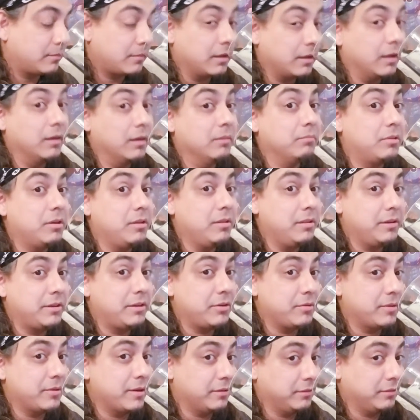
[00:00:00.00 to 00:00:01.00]
I'm calling
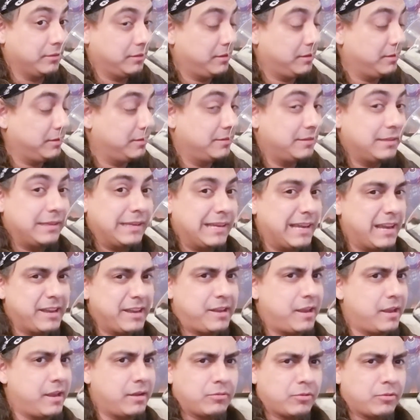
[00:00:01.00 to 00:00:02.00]
you out. I
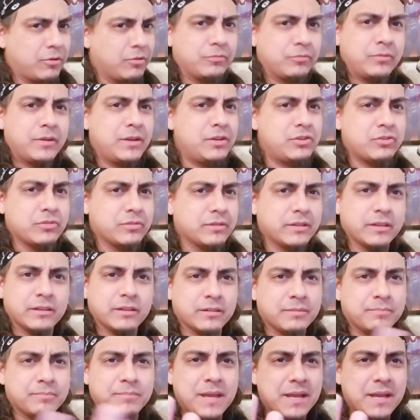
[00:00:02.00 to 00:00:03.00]
can't grow facial hair.
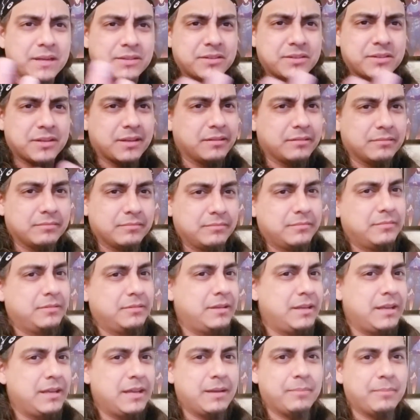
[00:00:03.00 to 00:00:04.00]
I'm Mexican.
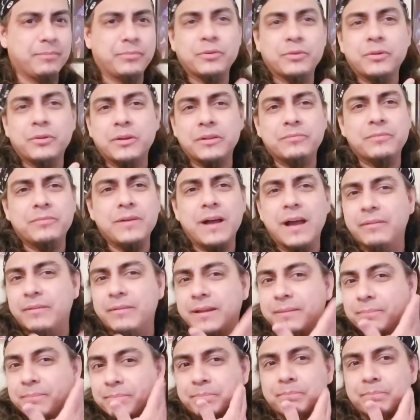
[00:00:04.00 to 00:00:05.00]
I'm 35.
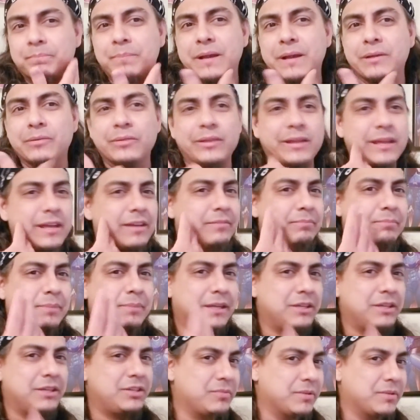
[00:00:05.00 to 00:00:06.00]
I barely have
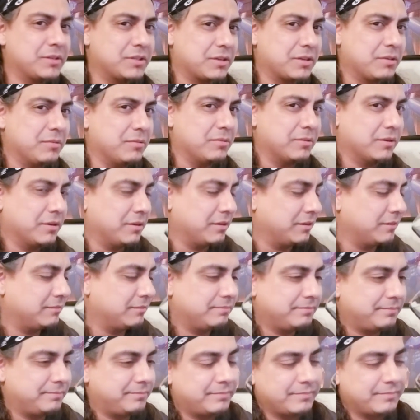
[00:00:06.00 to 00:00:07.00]
peach fuzz going on.
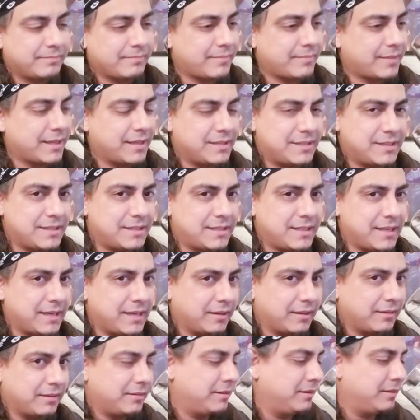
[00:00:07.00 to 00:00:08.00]
It's a thing.
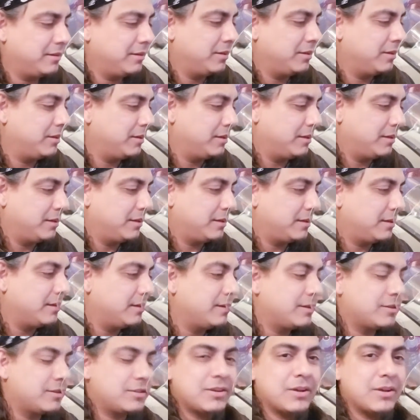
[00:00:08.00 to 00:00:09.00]

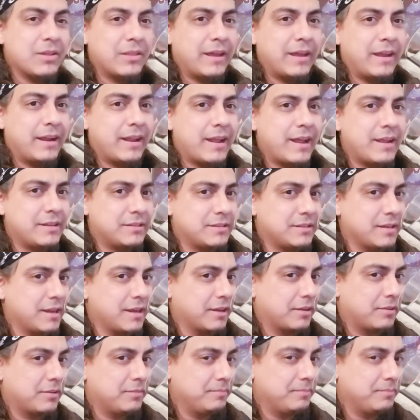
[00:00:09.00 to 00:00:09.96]
It's all that Aztec.